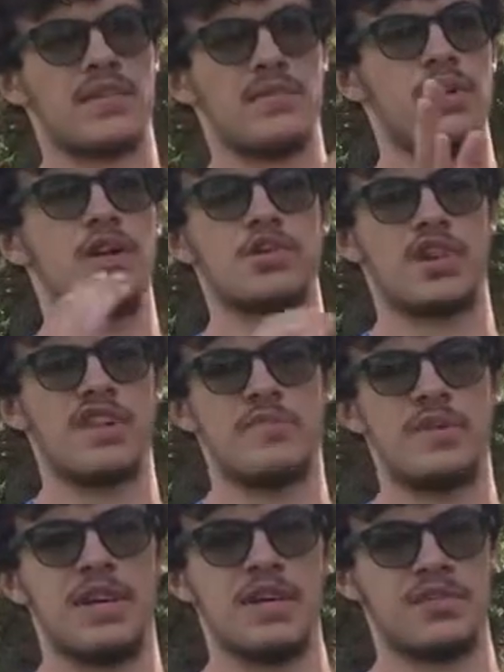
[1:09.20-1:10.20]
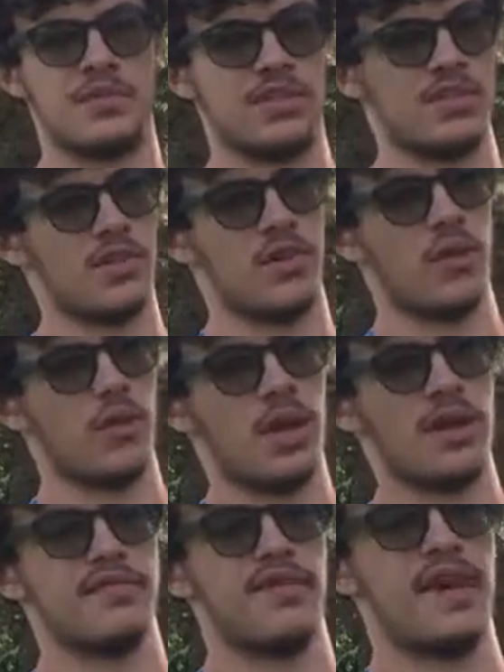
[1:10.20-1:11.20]
300 FPS, which is a whole
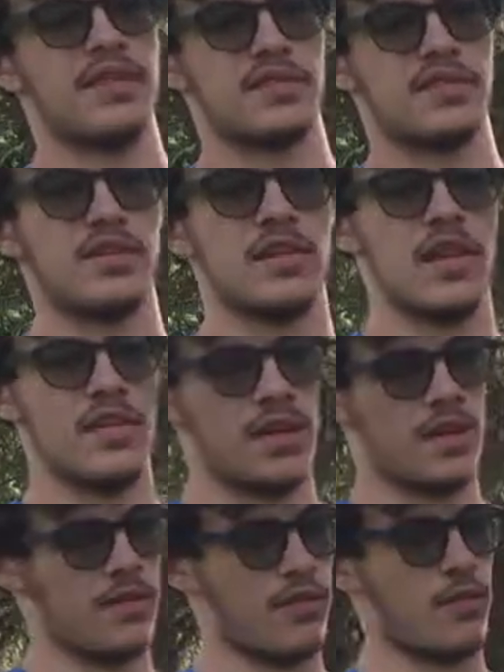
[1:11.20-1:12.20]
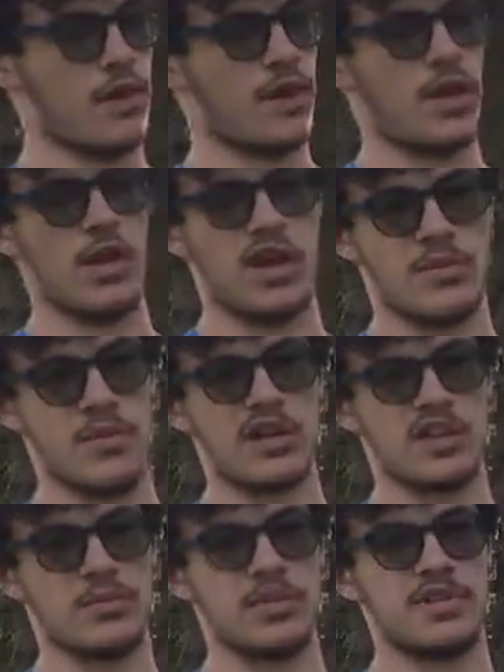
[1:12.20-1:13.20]
lot faster, and therefore a lot of
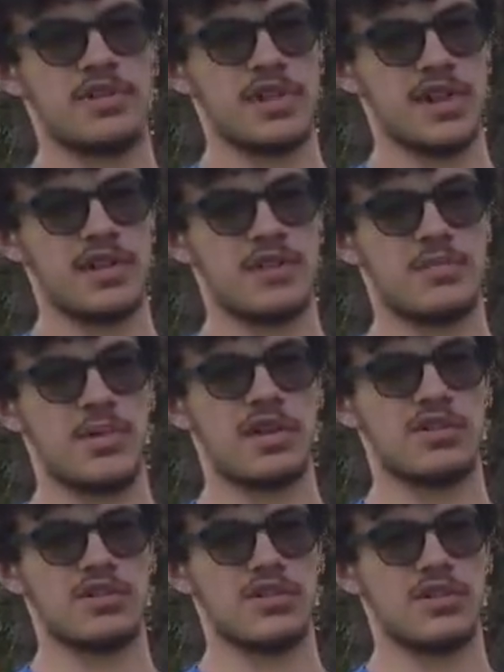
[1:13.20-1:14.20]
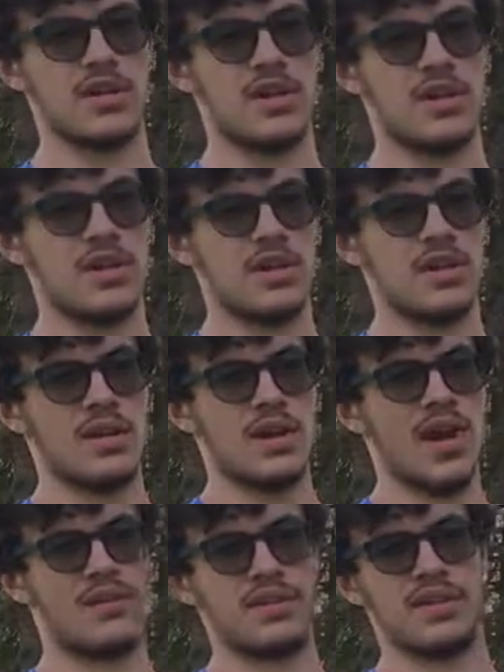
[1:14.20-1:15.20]
measurements are needed to make sure
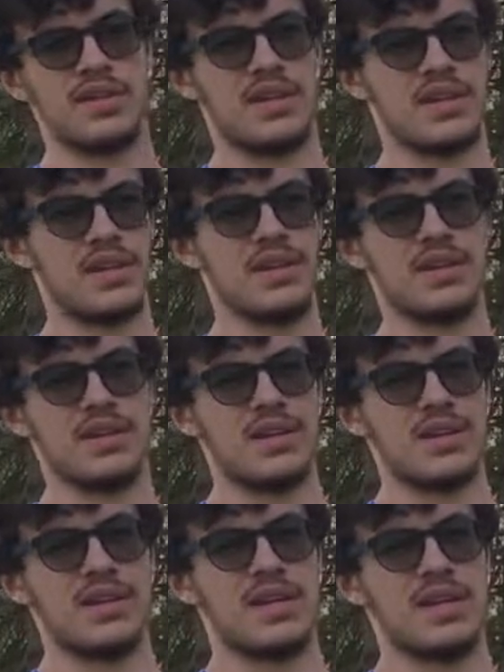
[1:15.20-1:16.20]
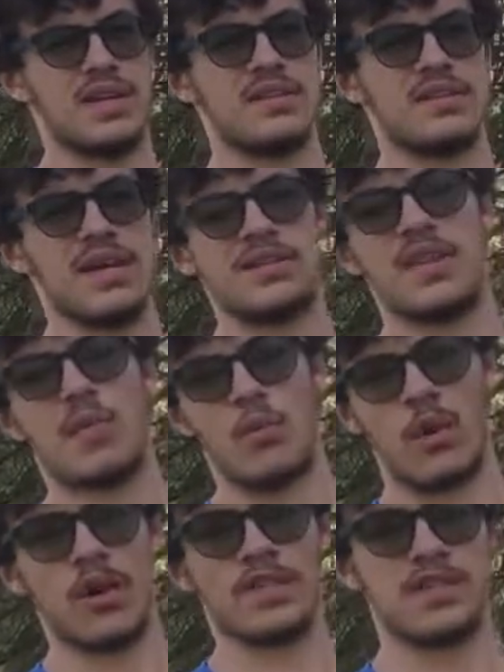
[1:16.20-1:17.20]
everything is as they
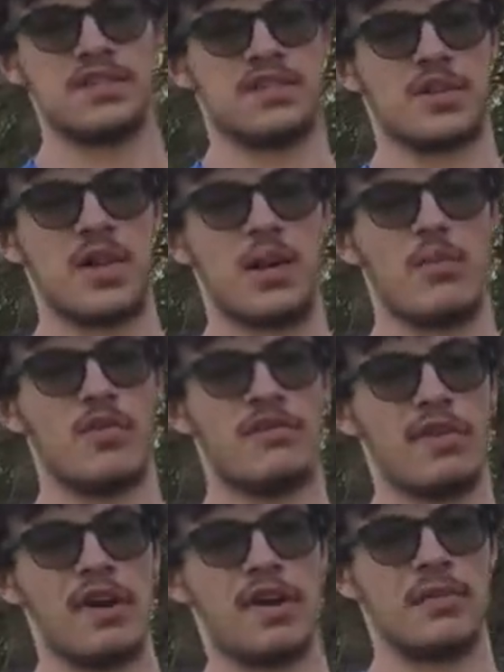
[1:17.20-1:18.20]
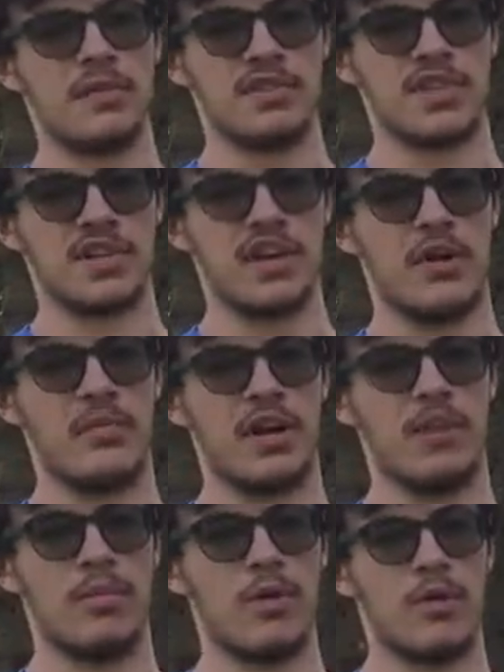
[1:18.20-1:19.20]
want, as there's a lot more variables in a
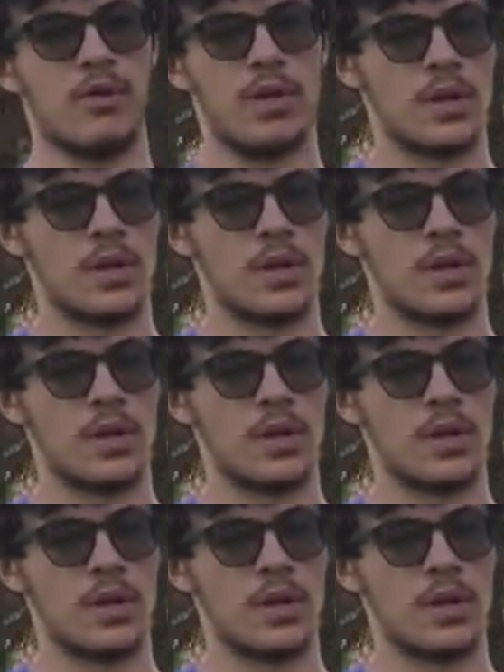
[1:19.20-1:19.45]
compound bow.